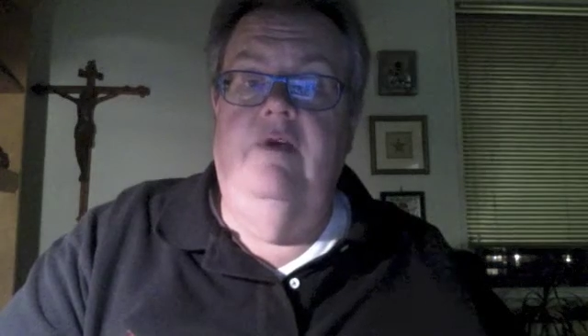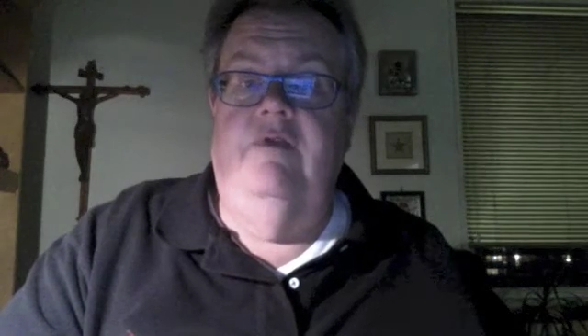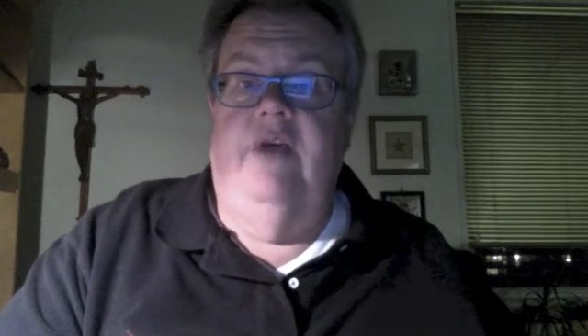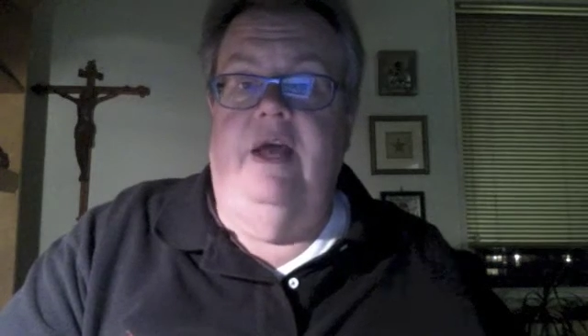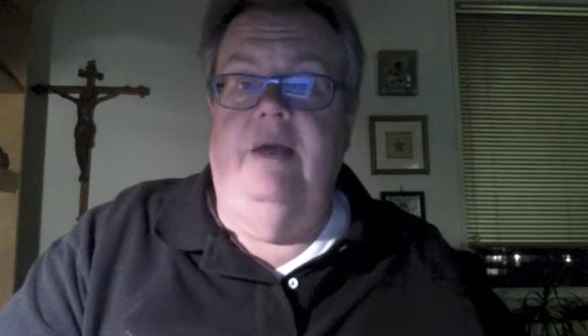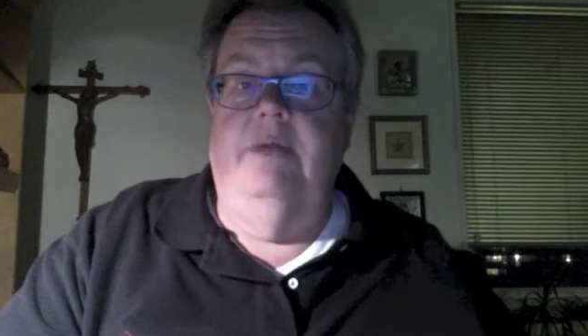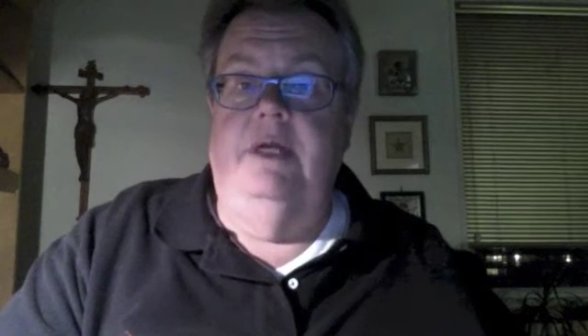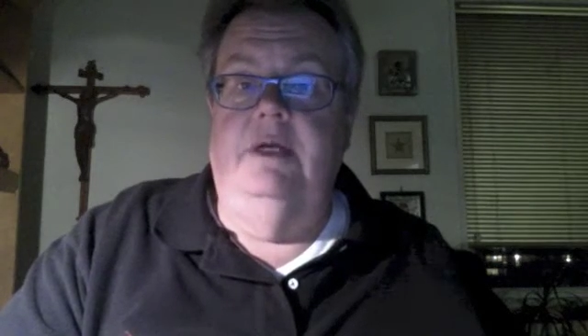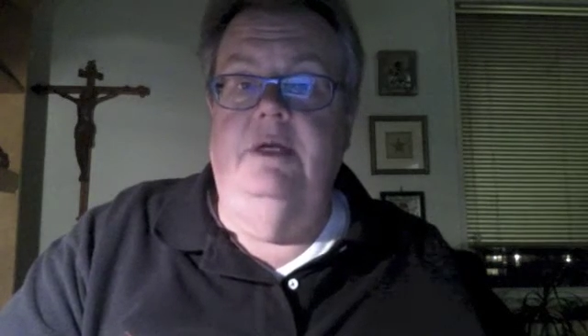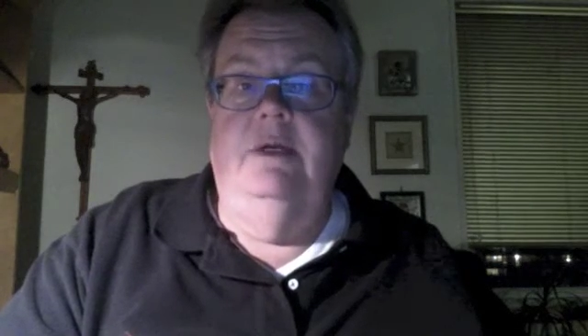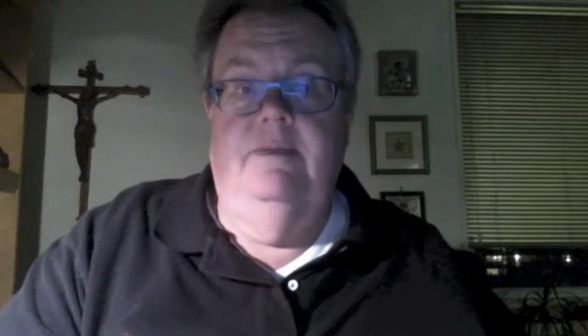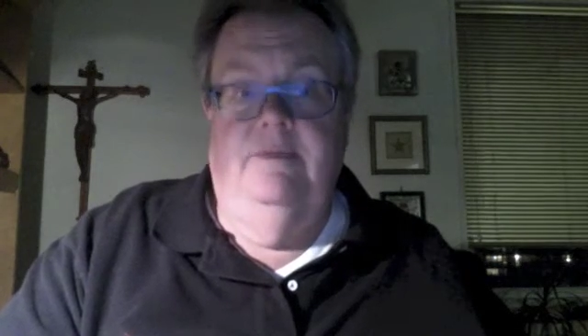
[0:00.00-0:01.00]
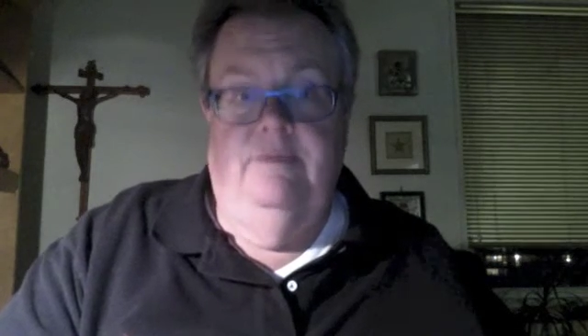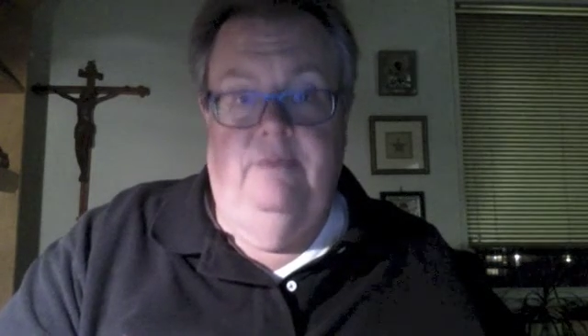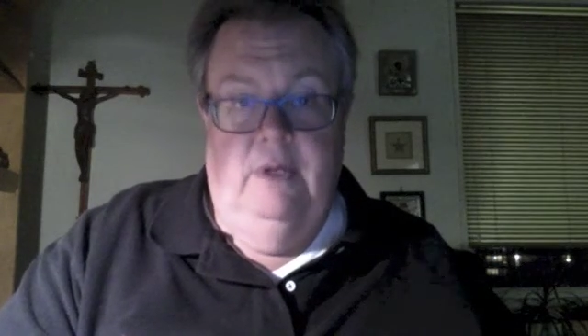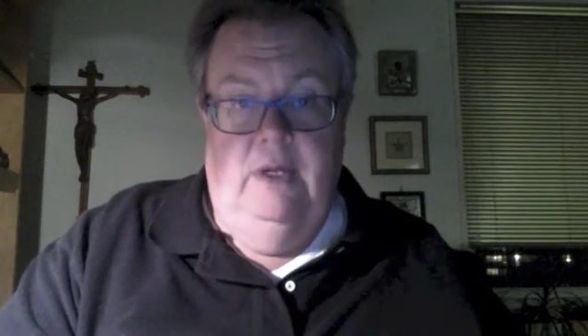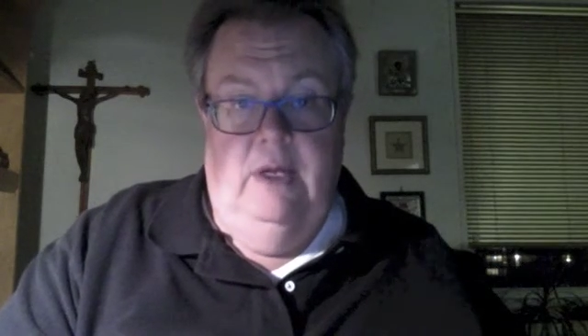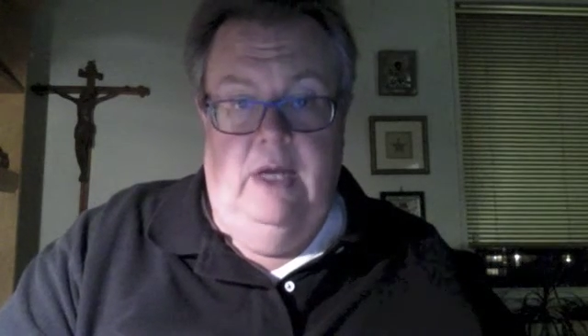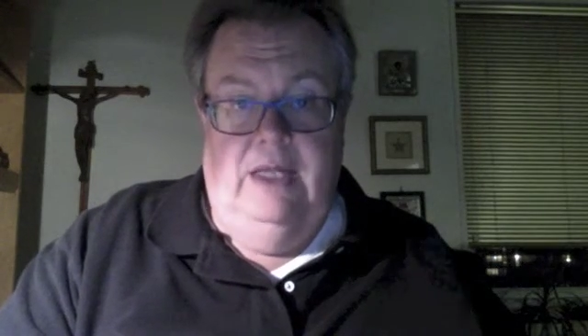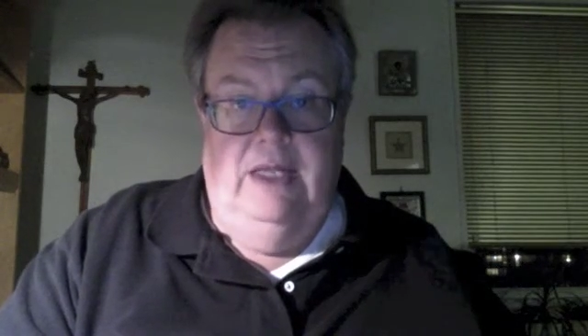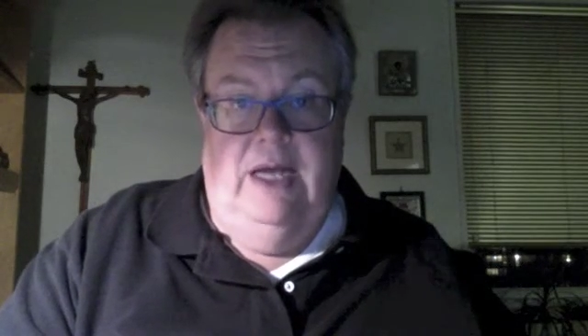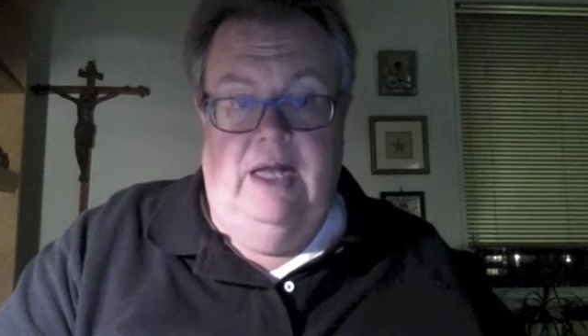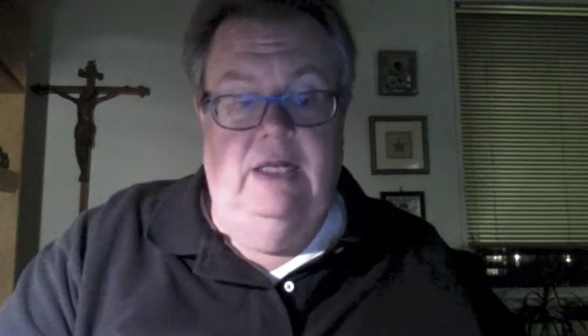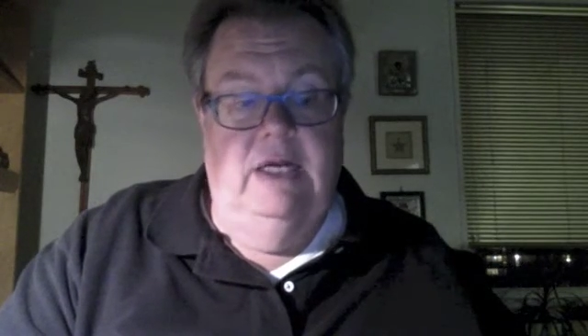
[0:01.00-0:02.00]
family, and
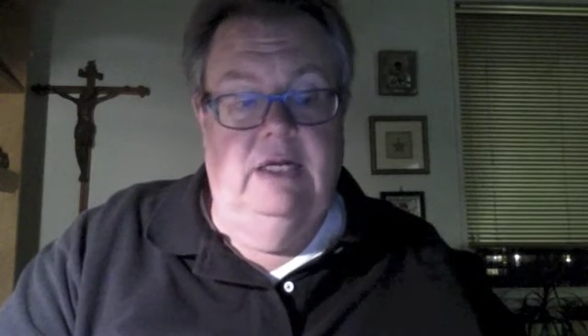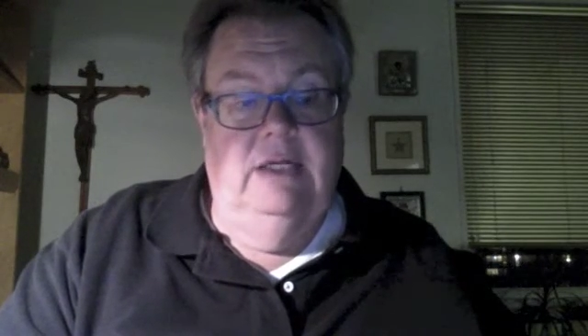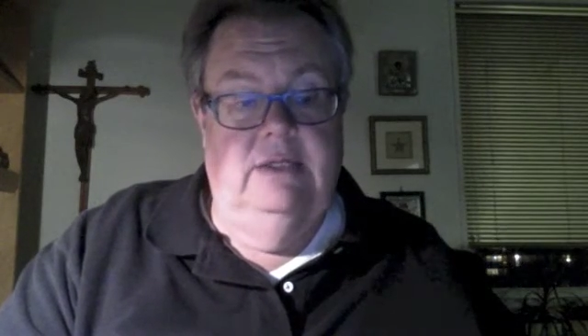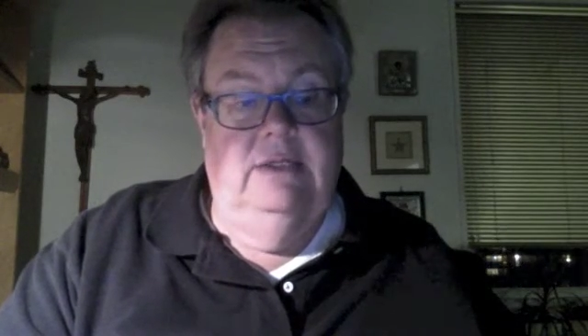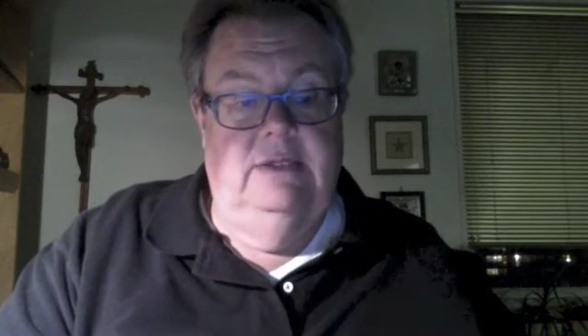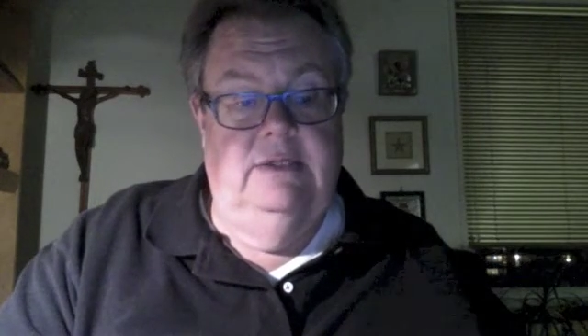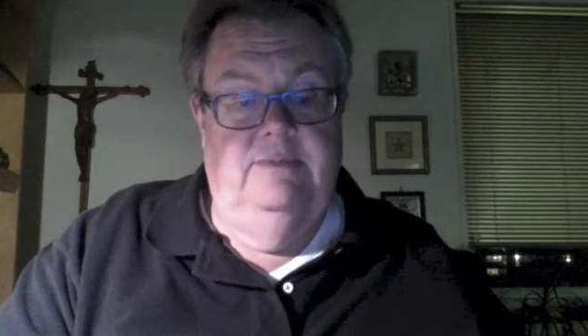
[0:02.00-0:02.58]
allies?